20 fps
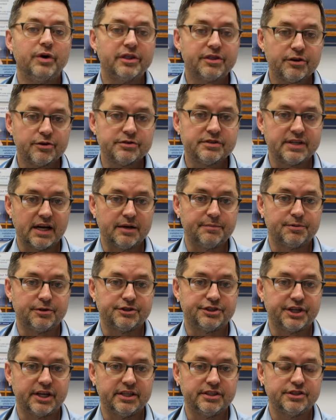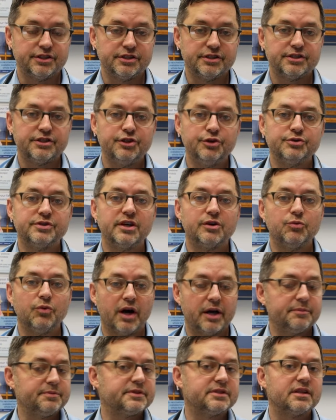With those diaper changes, using
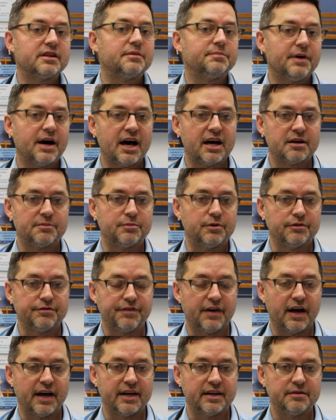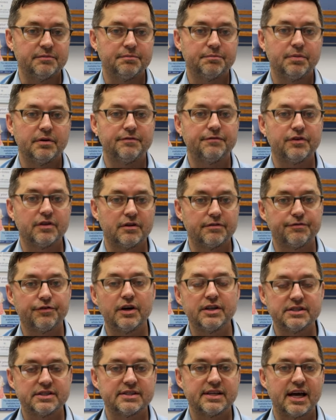wipes to the bottom are fine, but for the
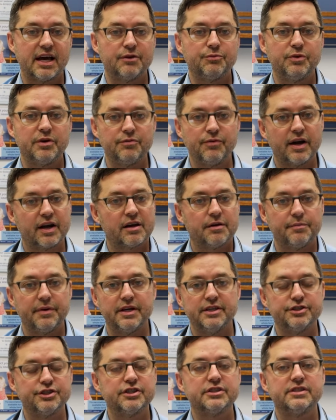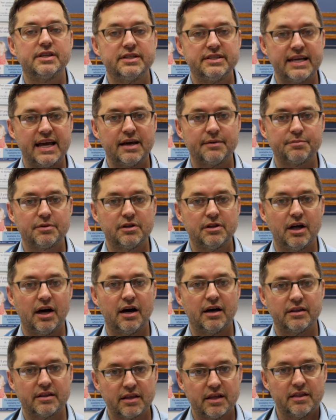front side, we'd recommend just a damp
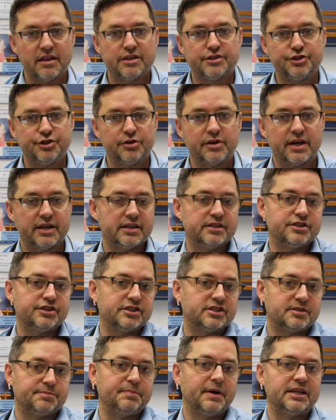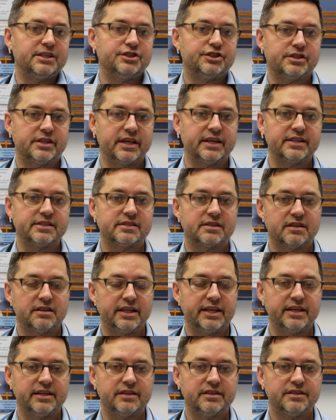cloth and that you kind of just sponge things
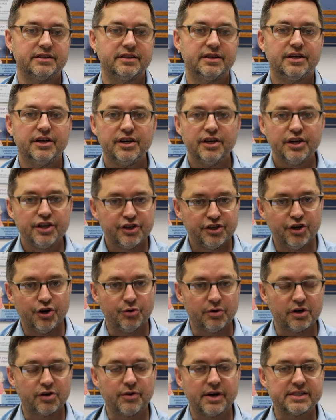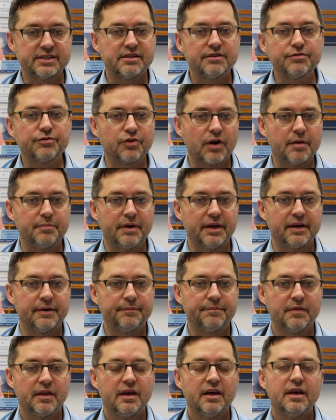clean. No aggressive
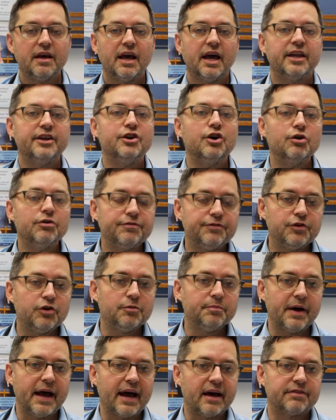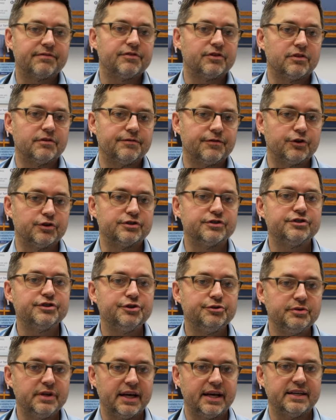rubbing, and no full bath for the first
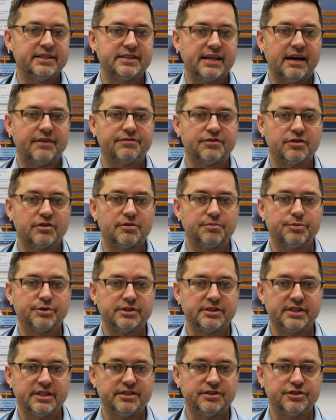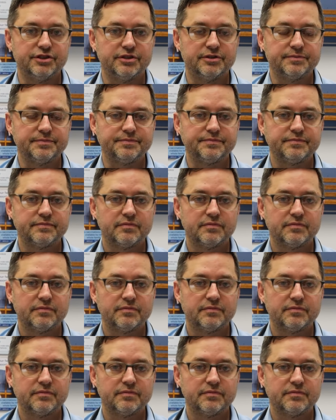two days after the procedure.